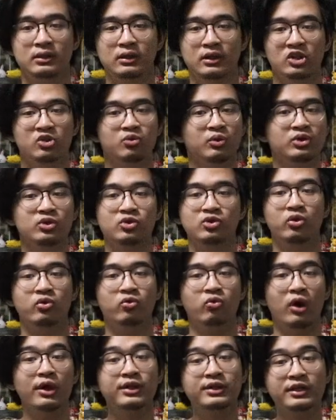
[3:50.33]
and when you don't
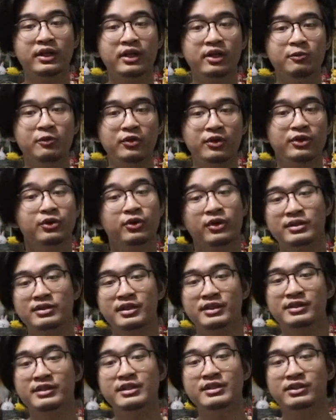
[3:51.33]
want it anymore, you can
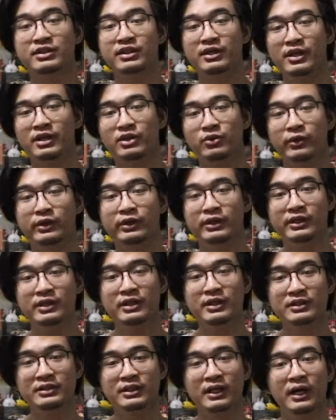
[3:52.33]
just return it to
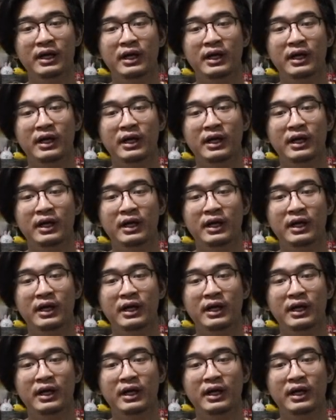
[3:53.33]
Adidas